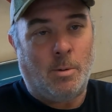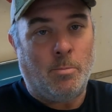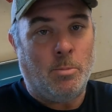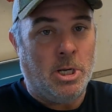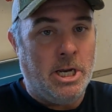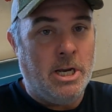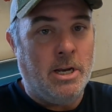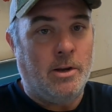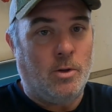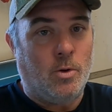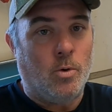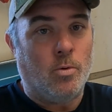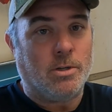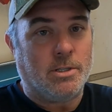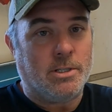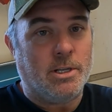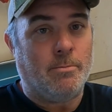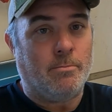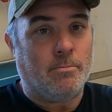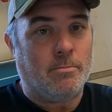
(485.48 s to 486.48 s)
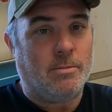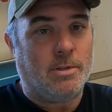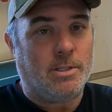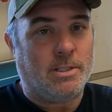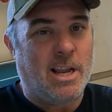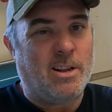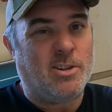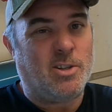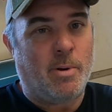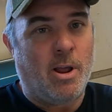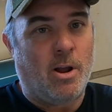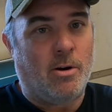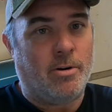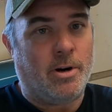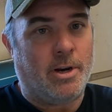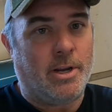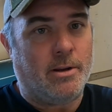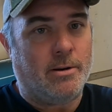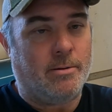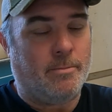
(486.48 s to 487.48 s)
I'm leaning towards him. Sounds about
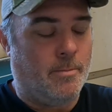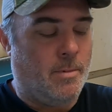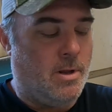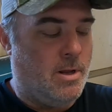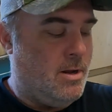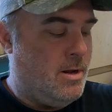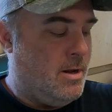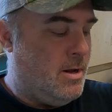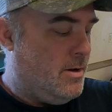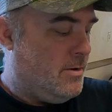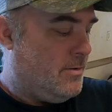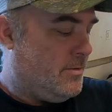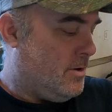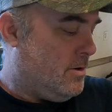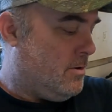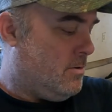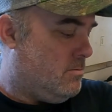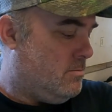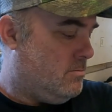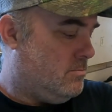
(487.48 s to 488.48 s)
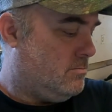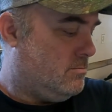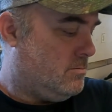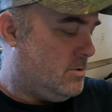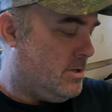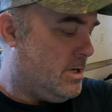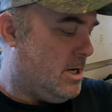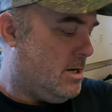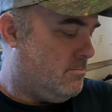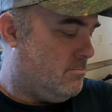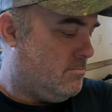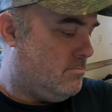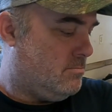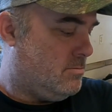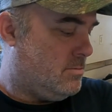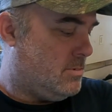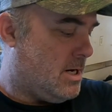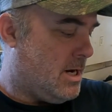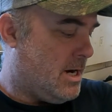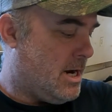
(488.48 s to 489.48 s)
right. So, okay,
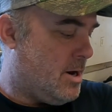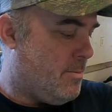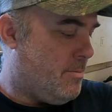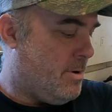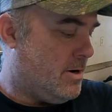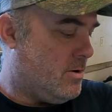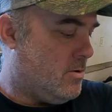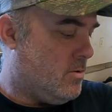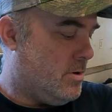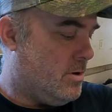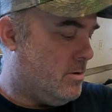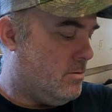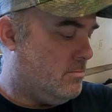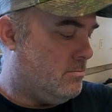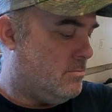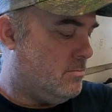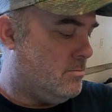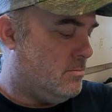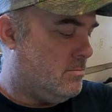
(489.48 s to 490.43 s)
I got a bad coil.